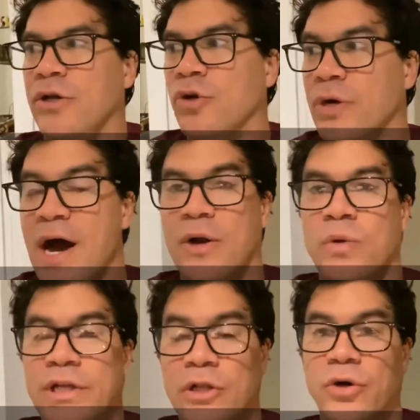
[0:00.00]
You're not
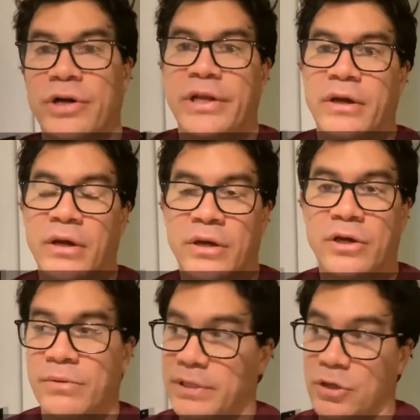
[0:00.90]
only
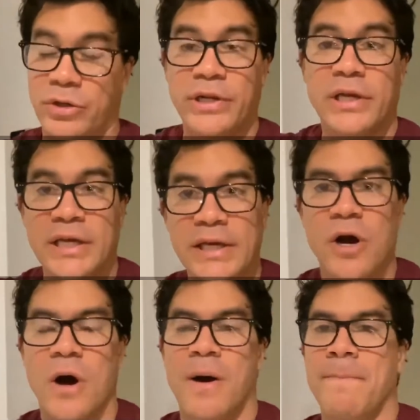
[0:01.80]
gonna be learning
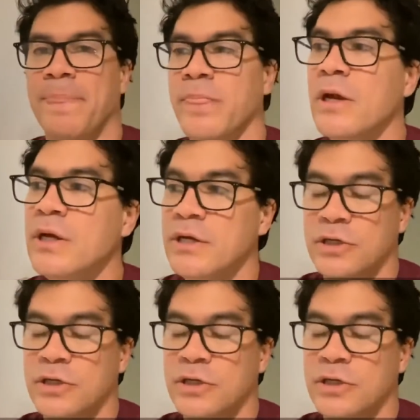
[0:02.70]
e-com,